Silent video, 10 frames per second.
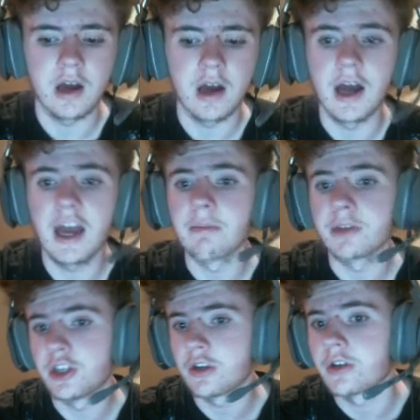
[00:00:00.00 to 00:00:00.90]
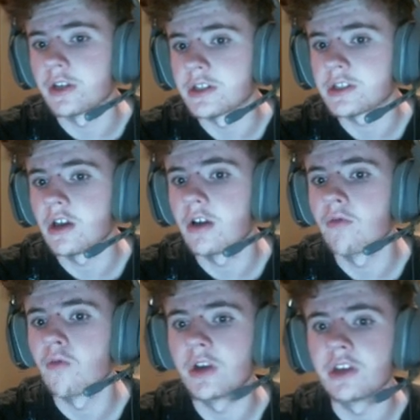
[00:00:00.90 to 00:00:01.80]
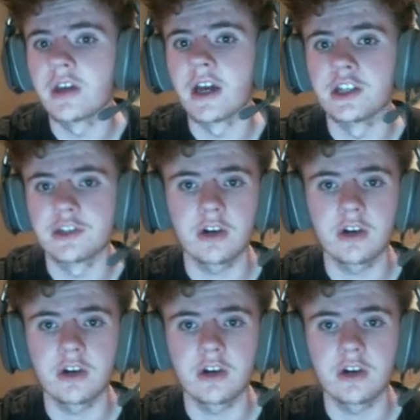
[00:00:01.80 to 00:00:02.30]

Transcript: I am curious of what you guys